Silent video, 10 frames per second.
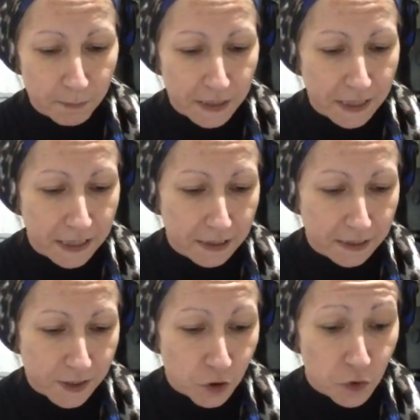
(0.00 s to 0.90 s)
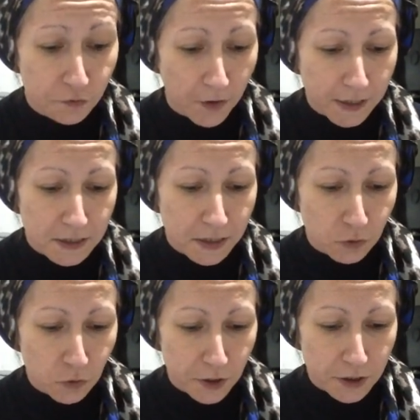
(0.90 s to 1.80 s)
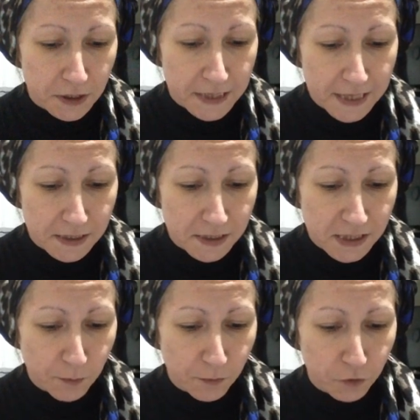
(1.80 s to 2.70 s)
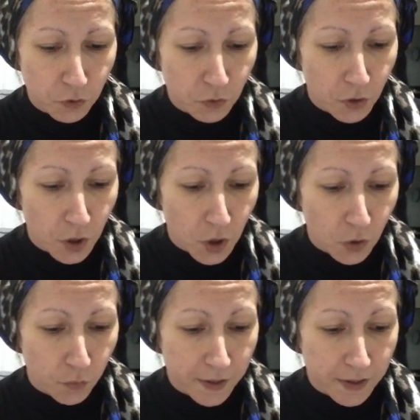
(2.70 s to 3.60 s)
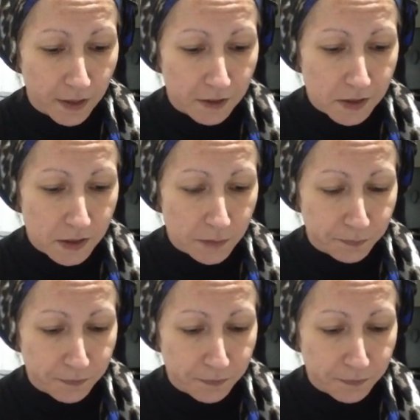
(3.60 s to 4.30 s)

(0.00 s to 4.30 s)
But he lets you fight in order to test some of you with others.